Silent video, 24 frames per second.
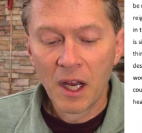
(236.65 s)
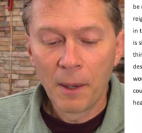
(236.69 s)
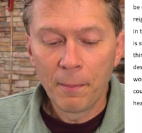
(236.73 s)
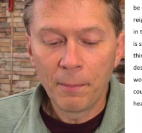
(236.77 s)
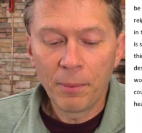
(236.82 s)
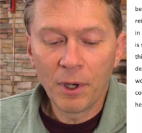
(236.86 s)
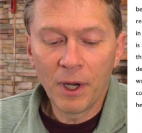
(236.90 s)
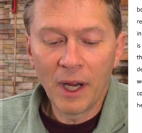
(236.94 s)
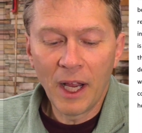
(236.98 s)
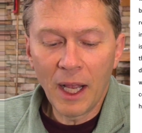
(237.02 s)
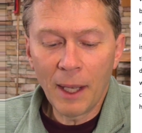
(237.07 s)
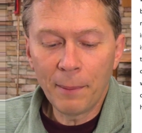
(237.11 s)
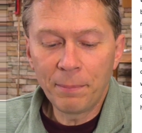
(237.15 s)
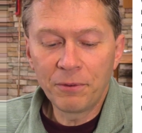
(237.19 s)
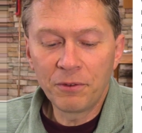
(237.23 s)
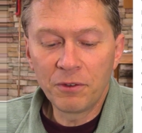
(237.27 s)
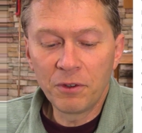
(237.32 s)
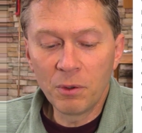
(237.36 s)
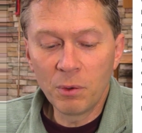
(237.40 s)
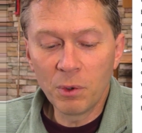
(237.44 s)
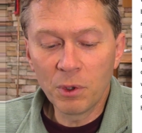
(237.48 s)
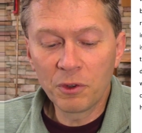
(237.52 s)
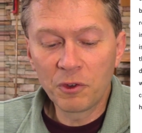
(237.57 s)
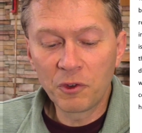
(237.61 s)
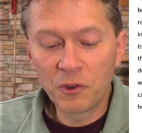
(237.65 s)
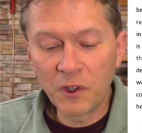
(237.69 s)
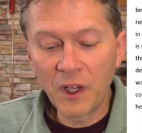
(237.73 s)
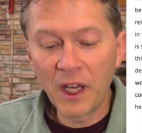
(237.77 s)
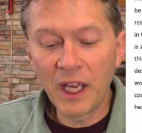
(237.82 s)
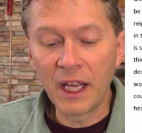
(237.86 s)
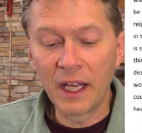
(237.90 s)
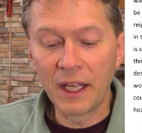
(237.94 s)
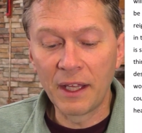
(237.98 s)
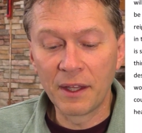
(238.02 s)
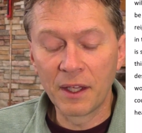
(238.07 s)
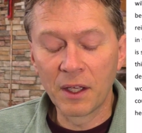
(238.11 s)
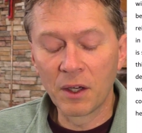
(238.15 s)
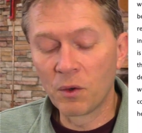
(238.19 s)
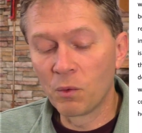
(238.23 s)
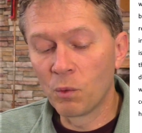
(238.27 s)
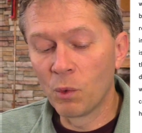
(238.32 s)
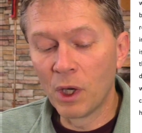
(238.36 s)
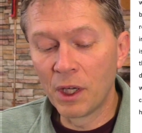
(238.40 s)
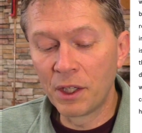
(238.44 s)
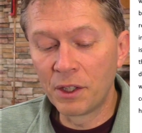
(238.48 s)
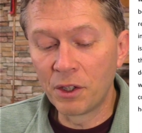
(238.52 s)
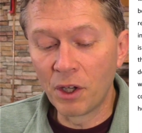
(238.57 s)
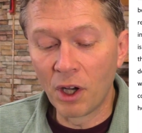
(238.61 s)
Perhaps you will say that
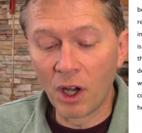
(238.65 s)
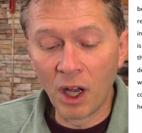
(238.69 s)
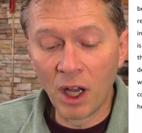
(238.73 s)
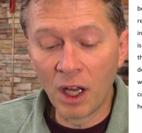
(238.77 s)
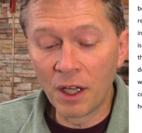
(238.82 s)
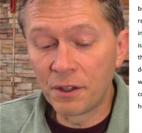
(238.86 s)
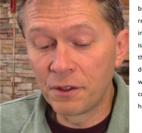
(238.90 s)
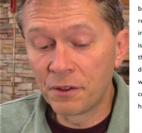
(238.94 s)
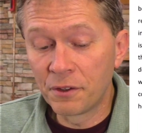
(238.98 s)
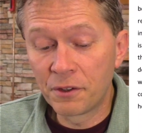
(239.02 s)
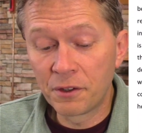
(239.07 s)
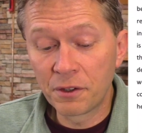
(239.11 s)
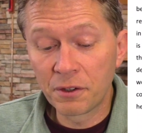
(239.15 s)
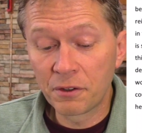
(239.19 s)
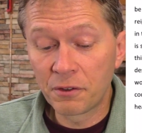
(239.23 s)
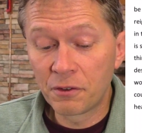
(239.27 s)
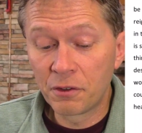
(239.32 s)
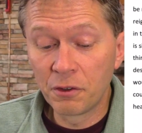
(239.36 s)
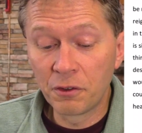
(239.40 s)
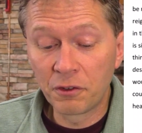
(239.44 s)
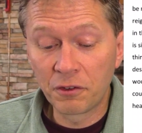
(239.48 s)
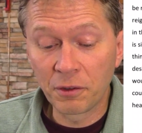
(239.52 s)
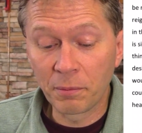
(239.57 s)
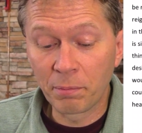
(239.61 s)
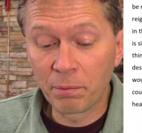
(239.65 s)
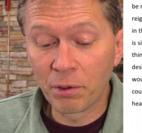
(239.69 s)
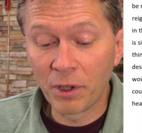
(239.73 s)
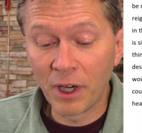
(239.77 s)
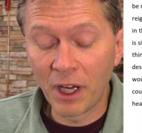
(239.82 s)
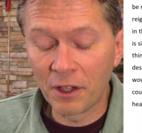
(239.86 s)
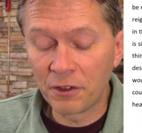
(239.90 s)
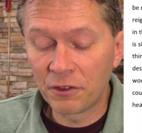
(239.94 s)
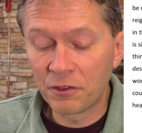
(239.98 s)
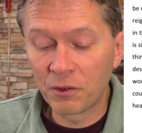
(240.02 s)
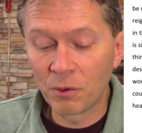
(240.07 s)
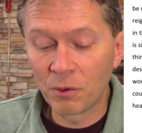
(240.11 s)
one oughtn't to suppress